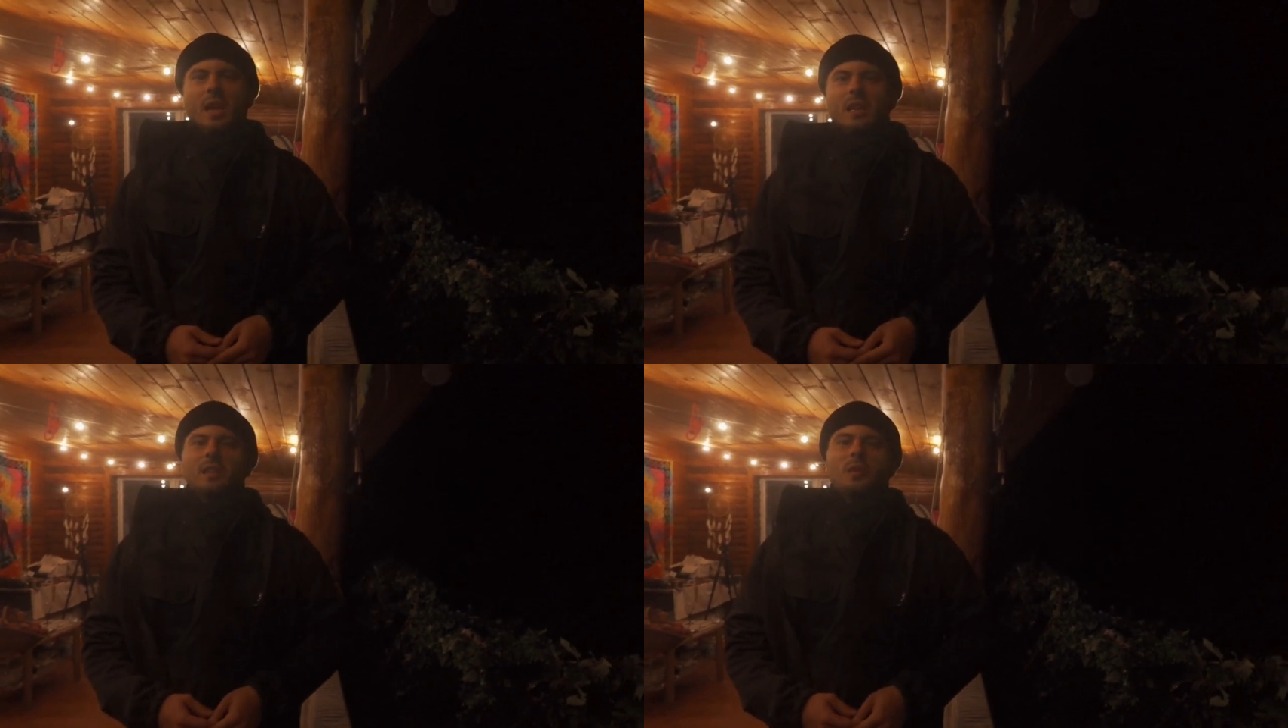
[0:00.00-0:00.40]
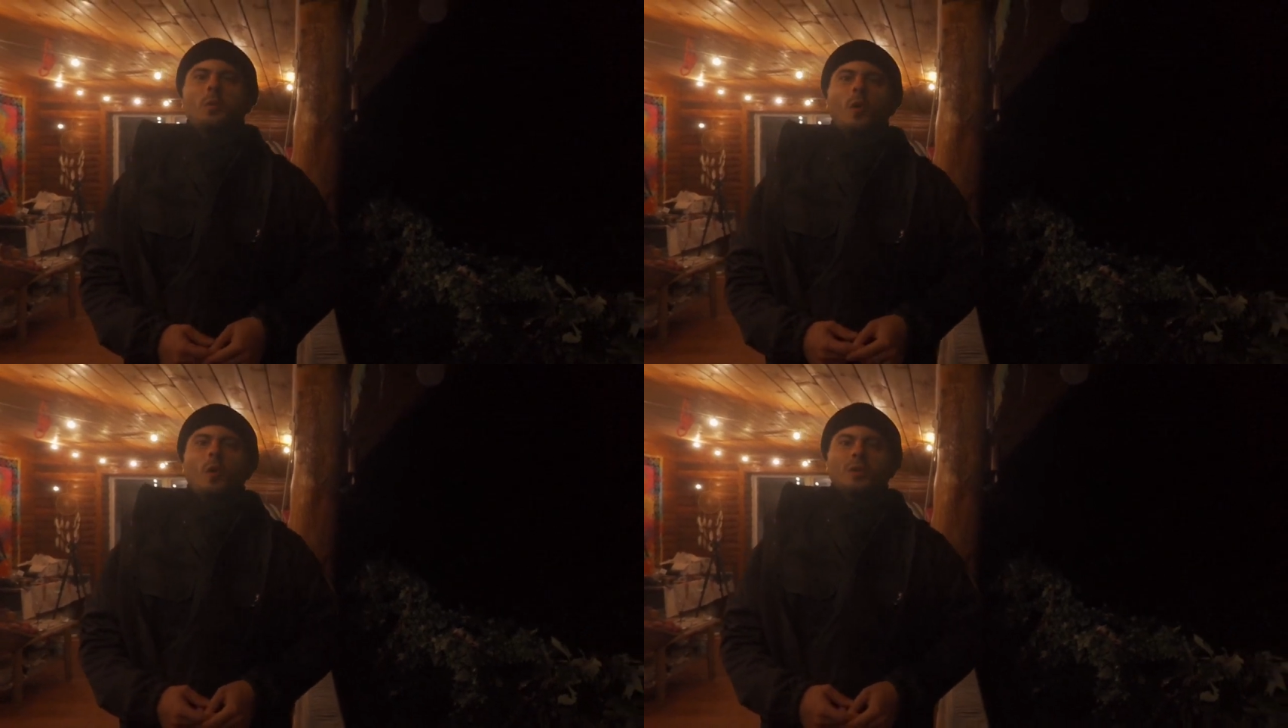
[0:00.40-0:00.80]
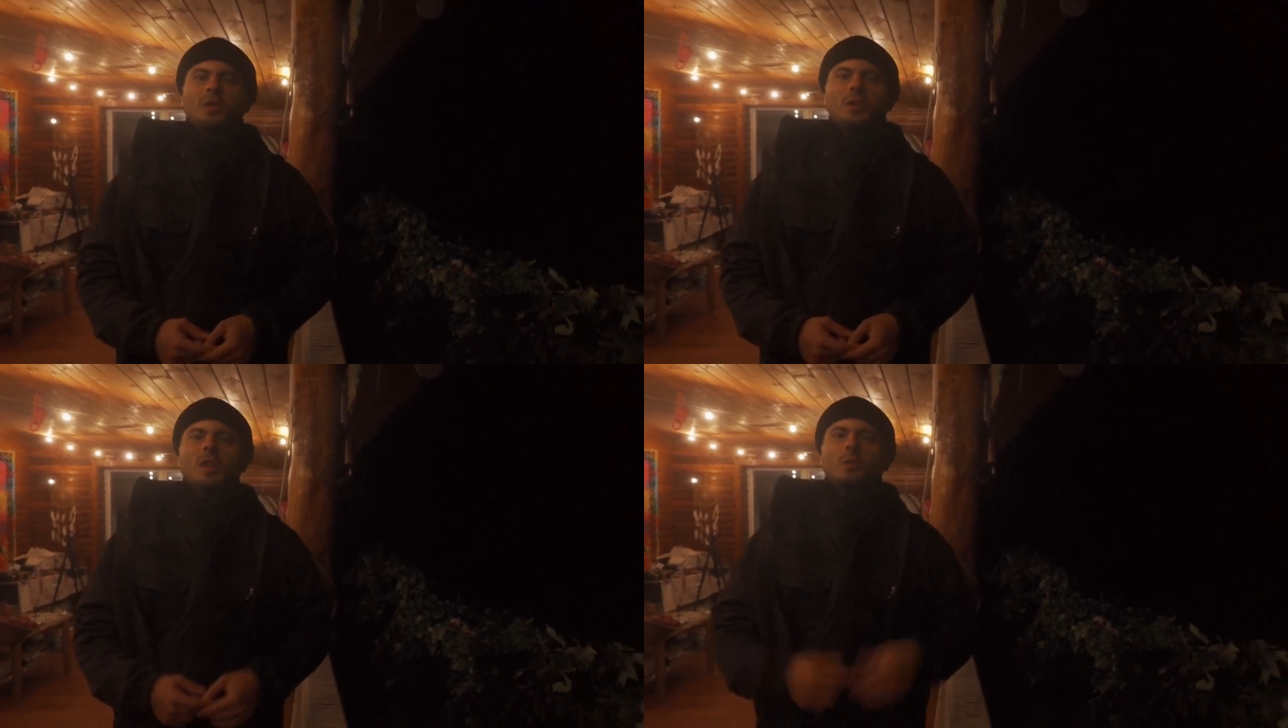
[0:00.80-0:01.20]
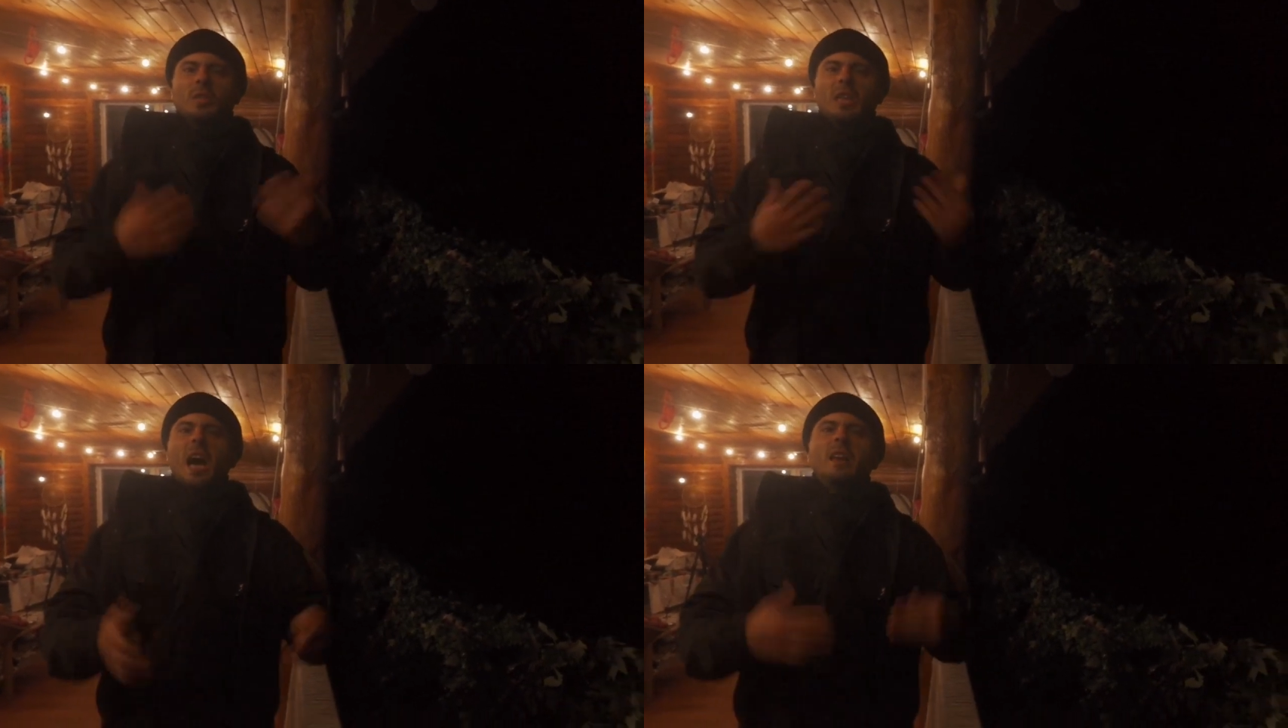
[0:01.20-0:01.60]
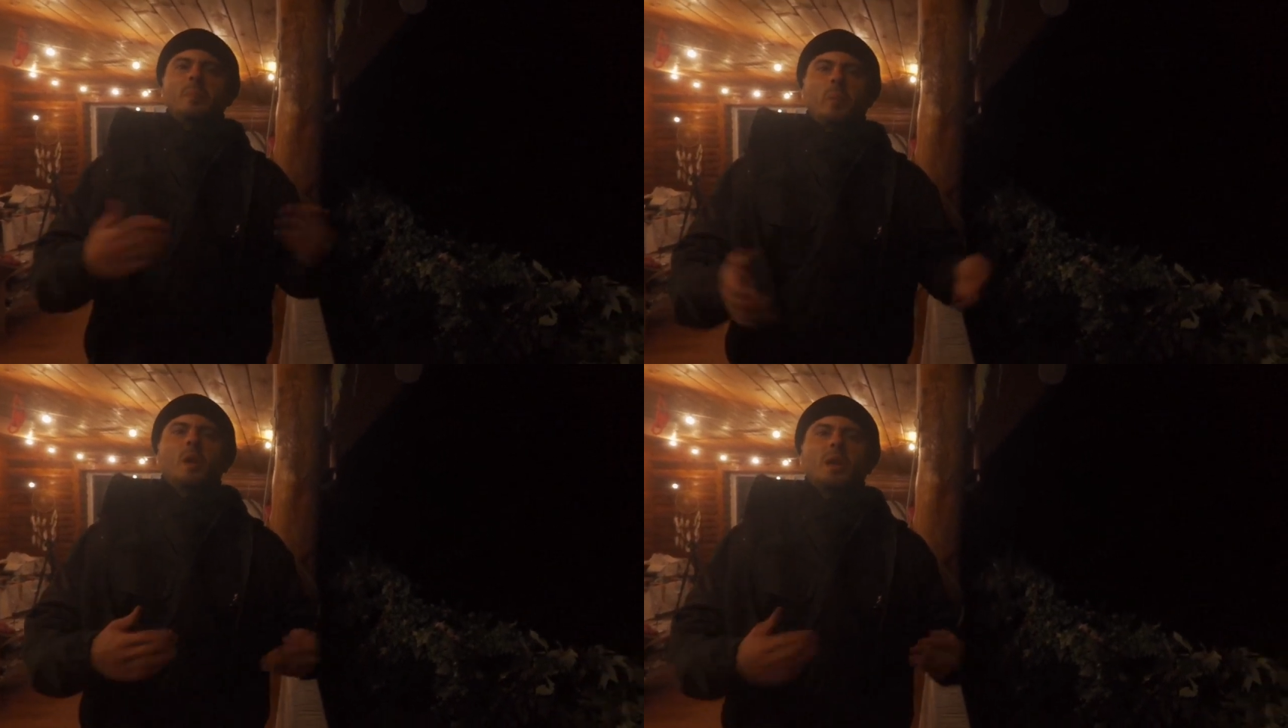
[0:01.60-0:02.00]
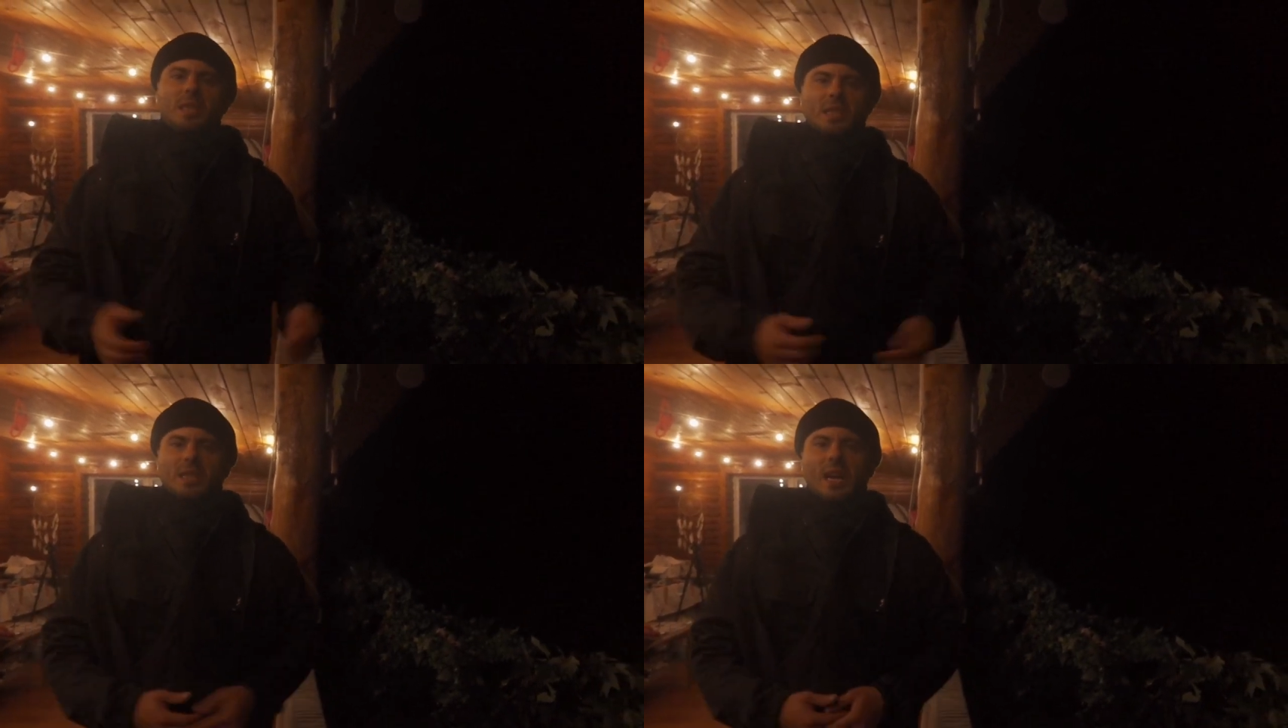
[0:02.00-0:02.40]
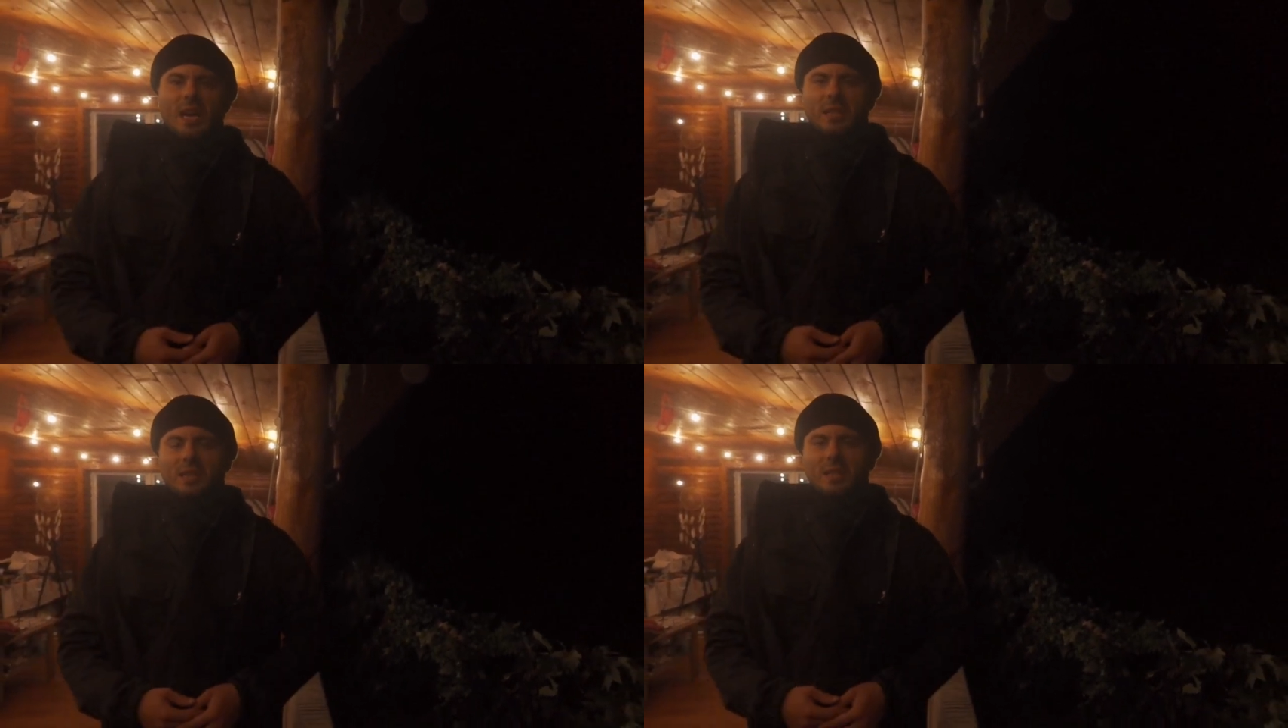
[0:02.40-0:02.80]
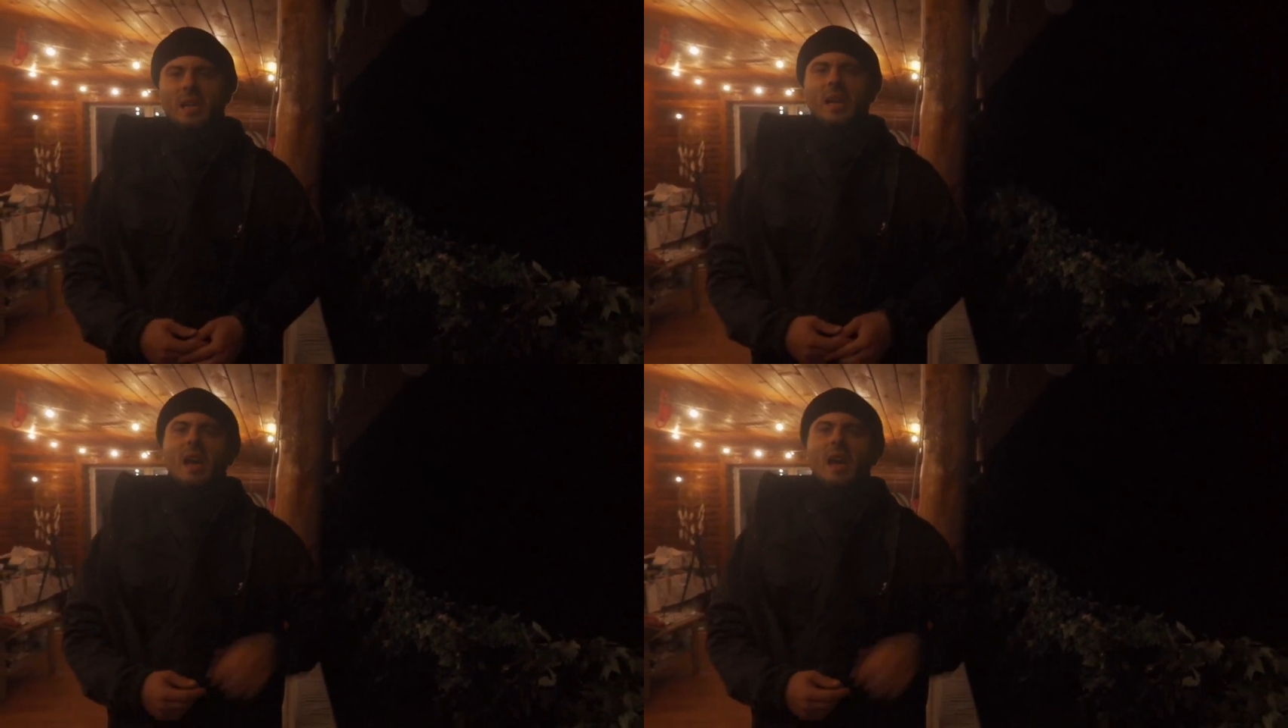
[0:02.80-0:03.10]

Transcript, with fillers: In other words, it was highly politicized.